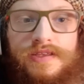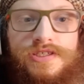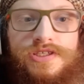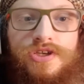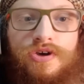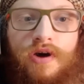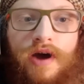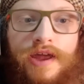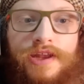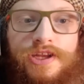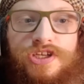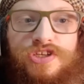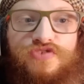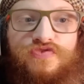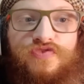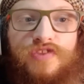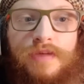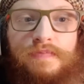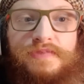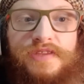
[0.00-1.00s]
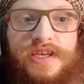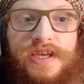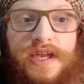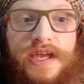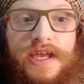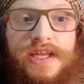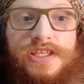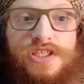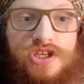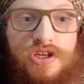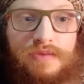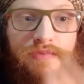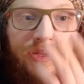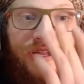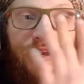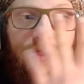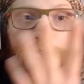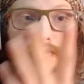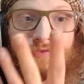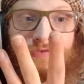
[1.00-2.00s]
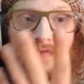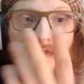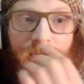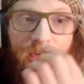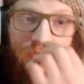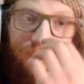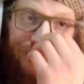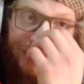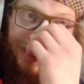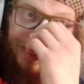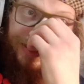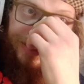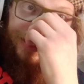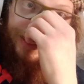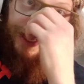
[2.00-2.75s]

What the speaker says: so I just flipped it. It's going to be another 5 minutes,